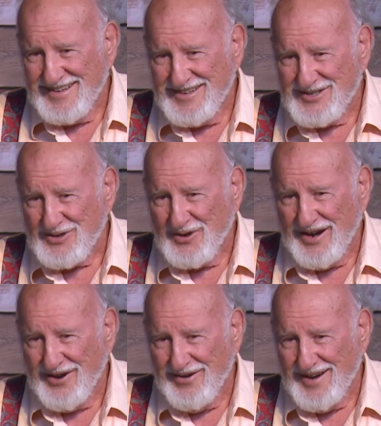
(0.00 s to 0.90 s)
So
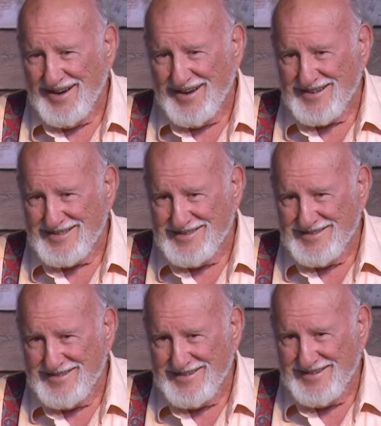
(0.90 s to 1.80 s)
here it is.
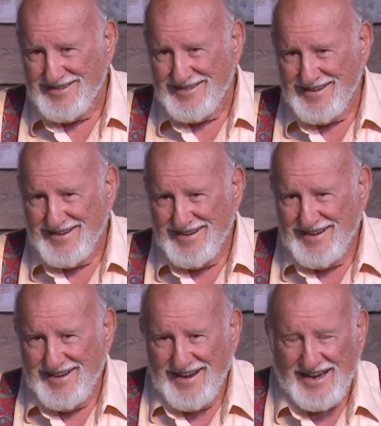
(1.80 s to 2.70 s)

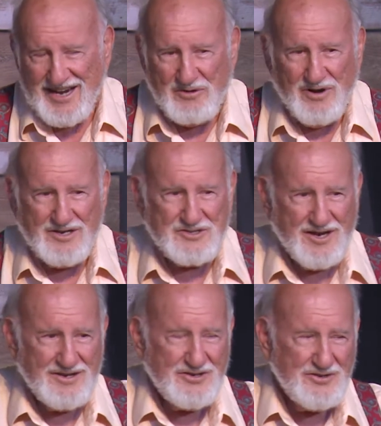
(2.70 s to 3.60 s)
And he reached
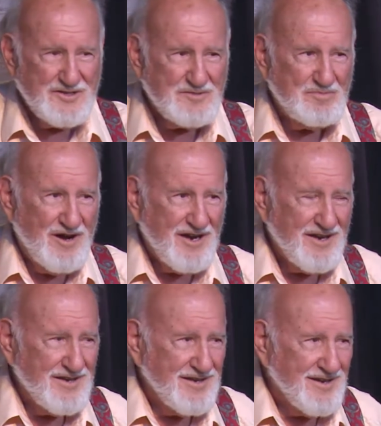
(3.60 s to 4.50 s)
into his
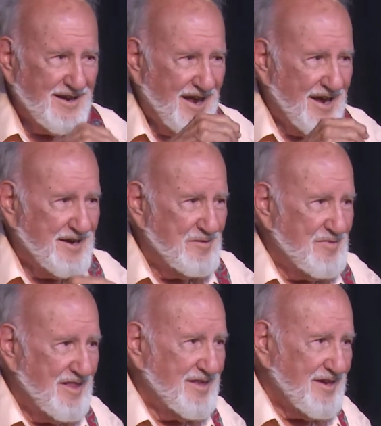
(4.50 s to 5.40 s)
pocket and handed
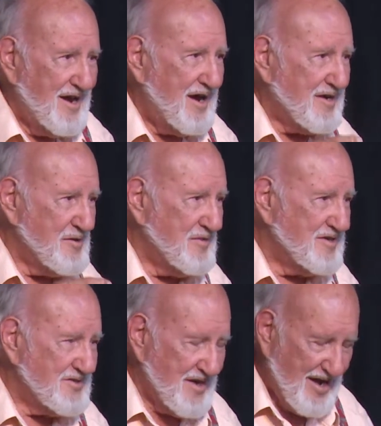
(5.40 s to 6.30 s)
me the
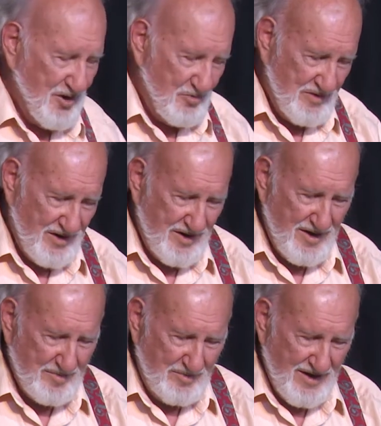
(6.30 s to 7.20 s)
documents, and I opened it
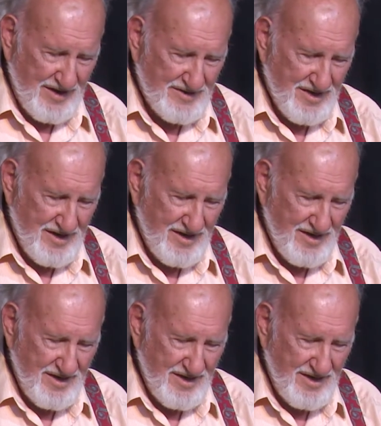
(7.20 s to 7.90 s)
up, and I said,